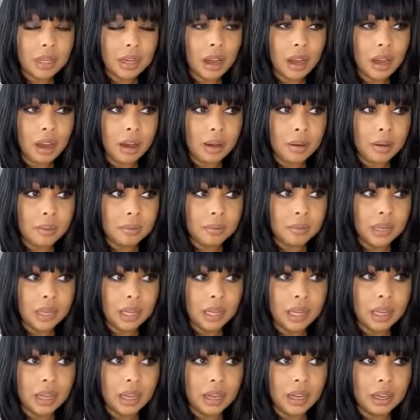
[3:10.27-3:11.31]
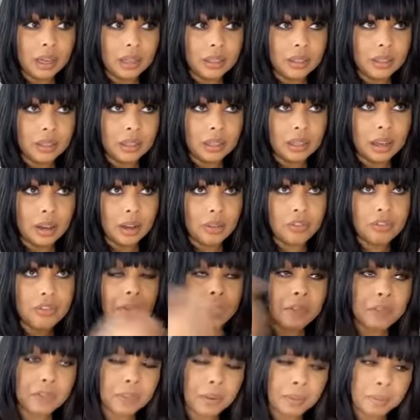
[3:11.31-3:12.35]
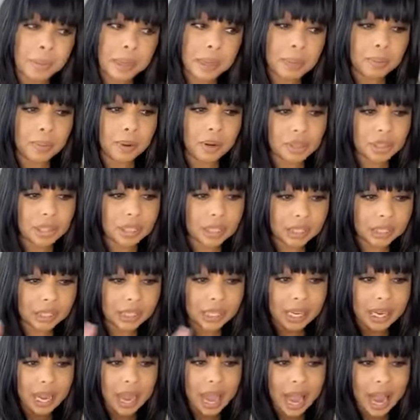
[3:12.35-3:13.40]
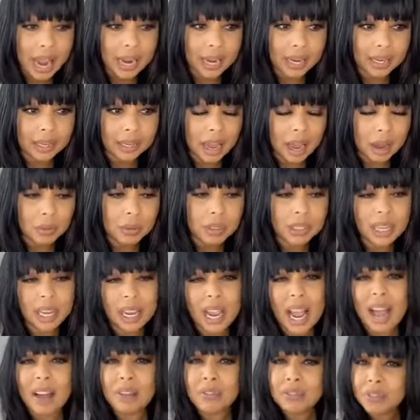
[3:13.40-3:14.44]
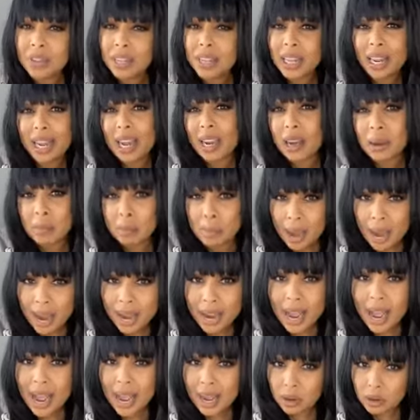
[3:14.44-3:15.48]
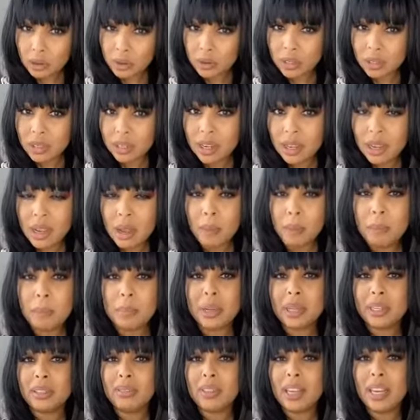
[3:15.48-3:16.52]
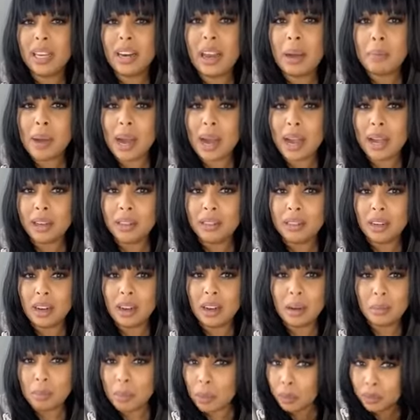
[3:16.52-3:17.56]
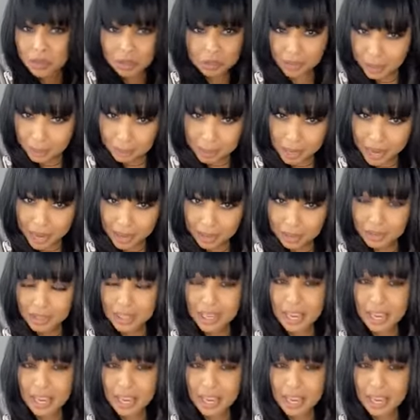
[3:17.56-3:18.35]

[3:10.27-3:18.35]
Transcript: for me personally, I was like, I feel like I could buy a house, but can I buy a multifamily house?